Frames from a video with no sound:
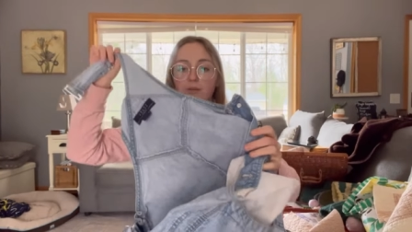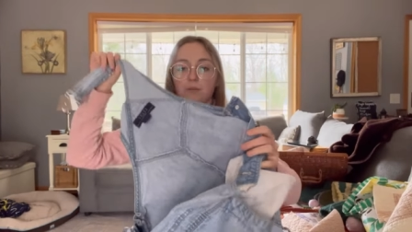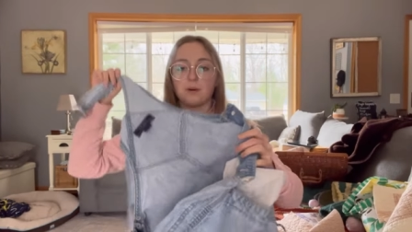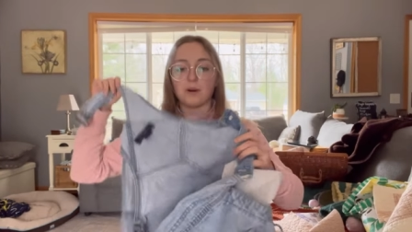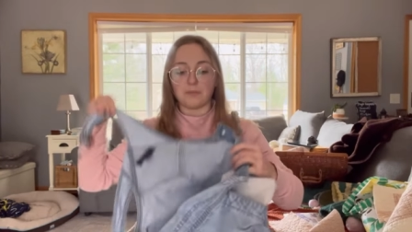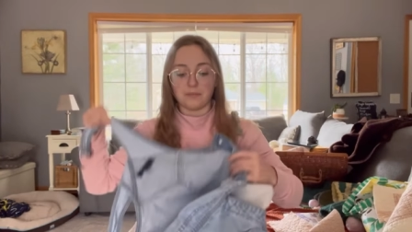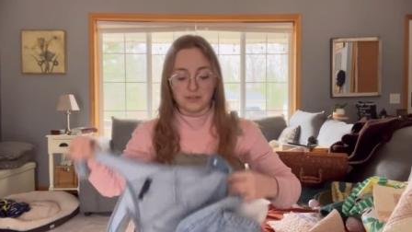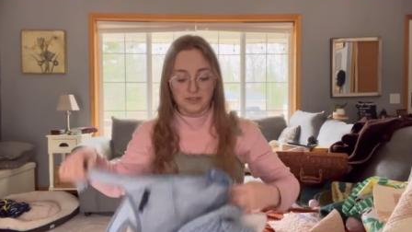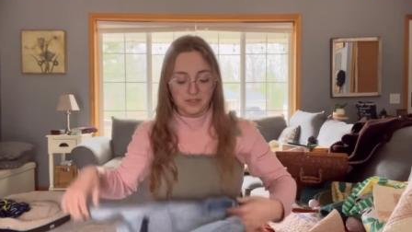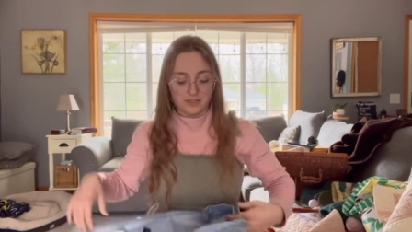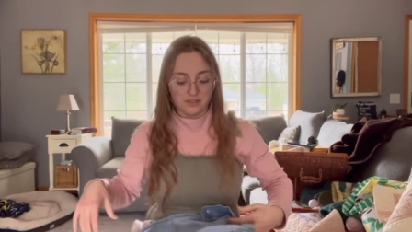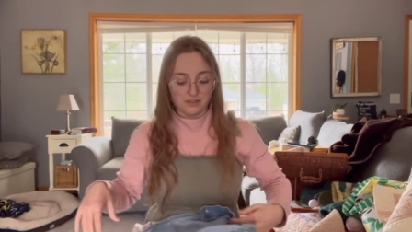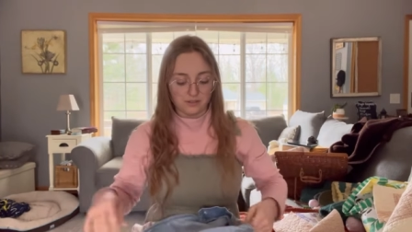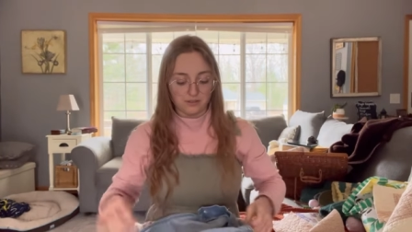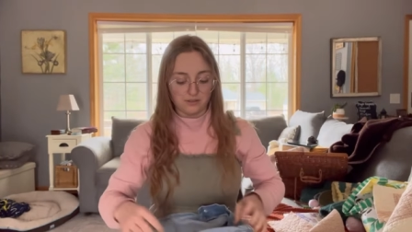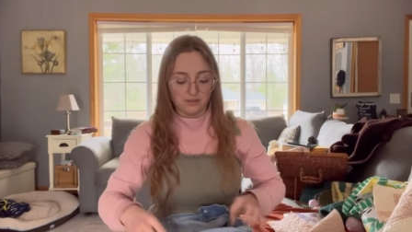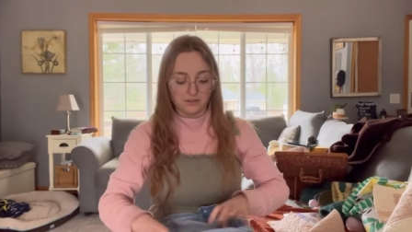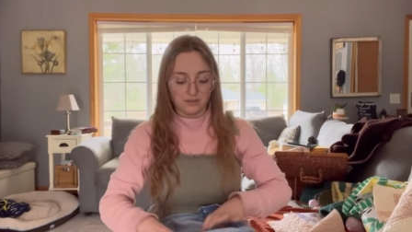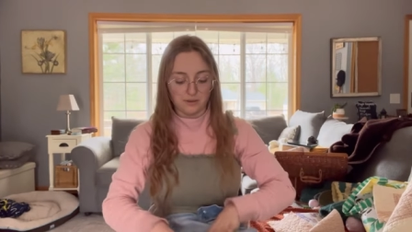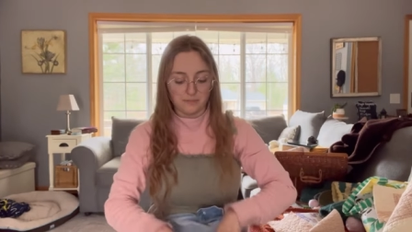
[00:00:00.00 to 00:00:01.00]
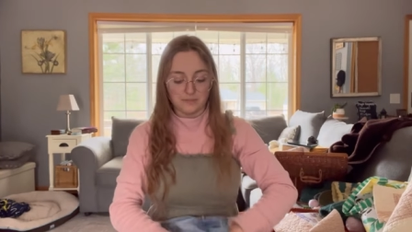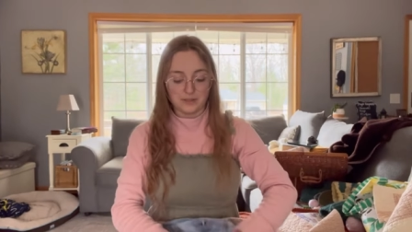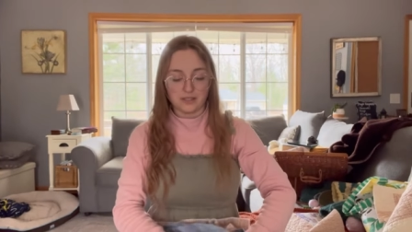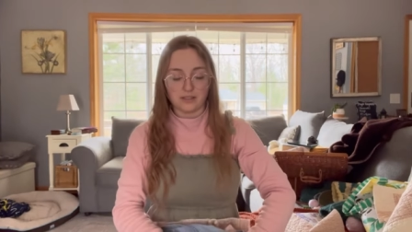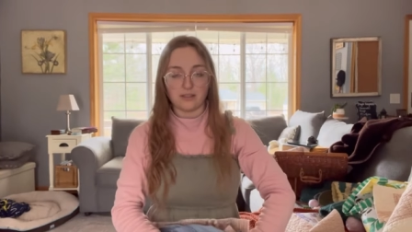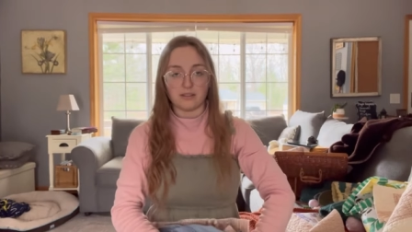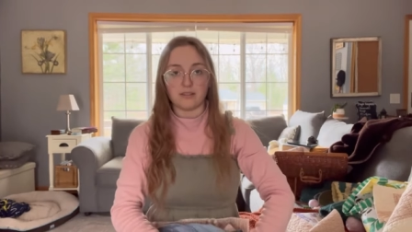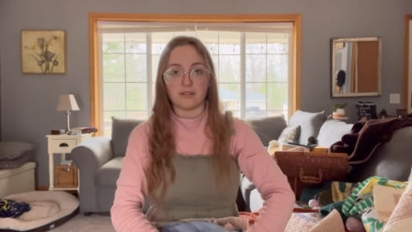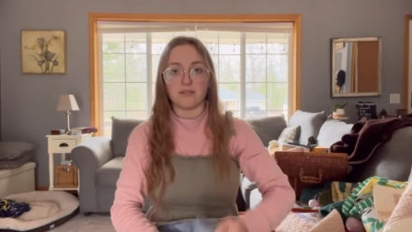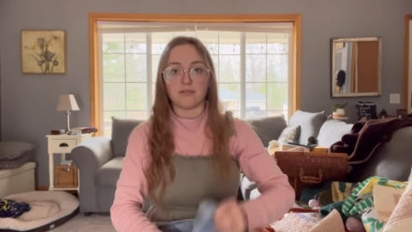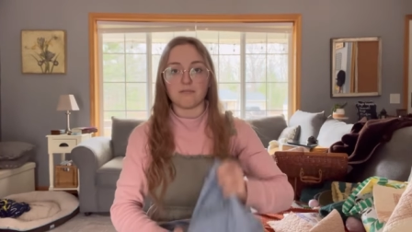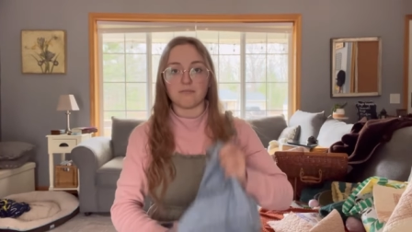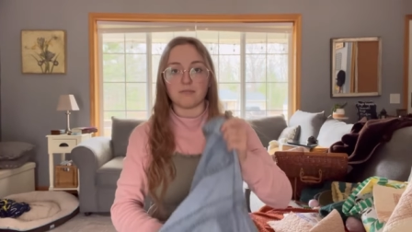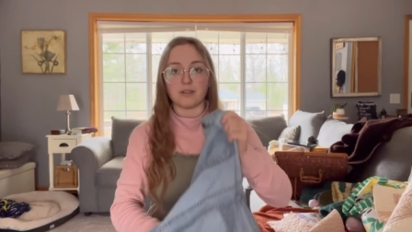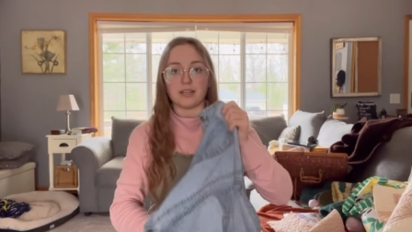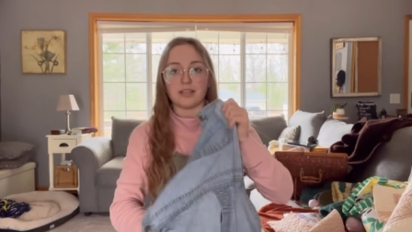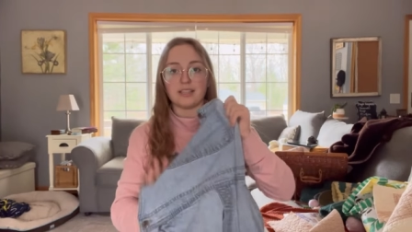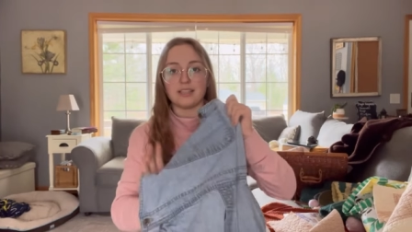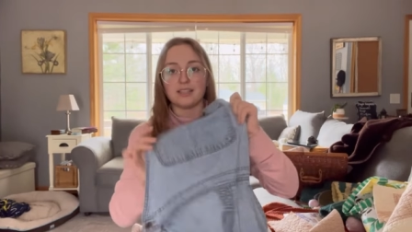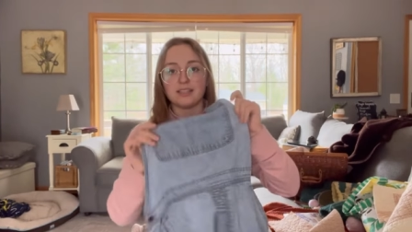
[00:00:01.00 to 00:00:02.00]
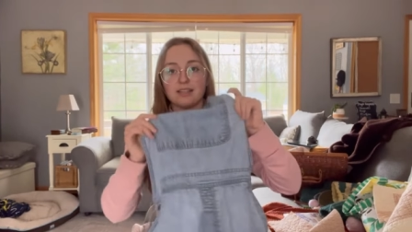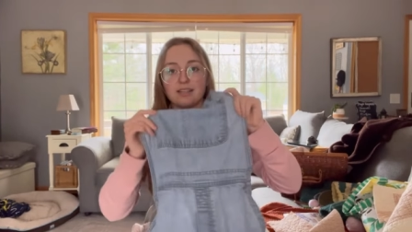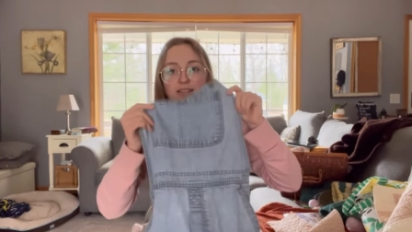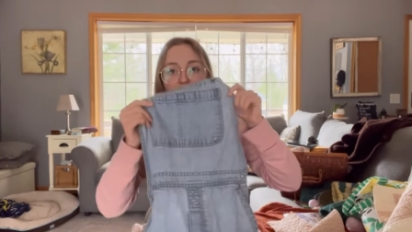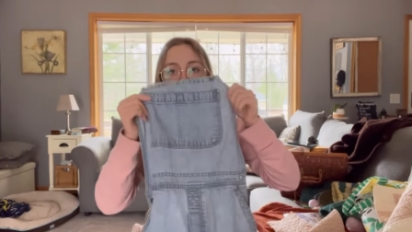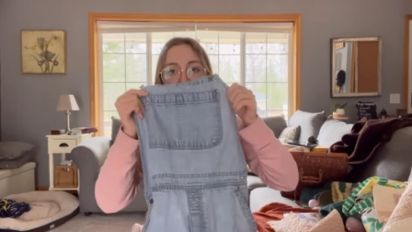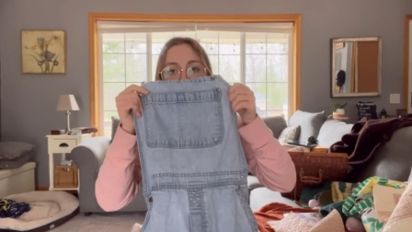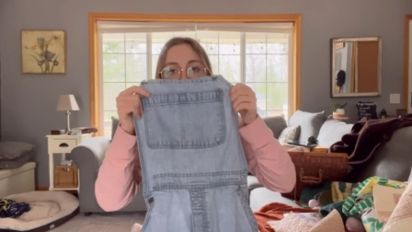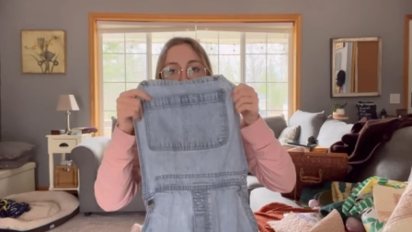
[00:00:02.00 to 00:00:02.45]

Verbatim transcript: probably just do something like the exact same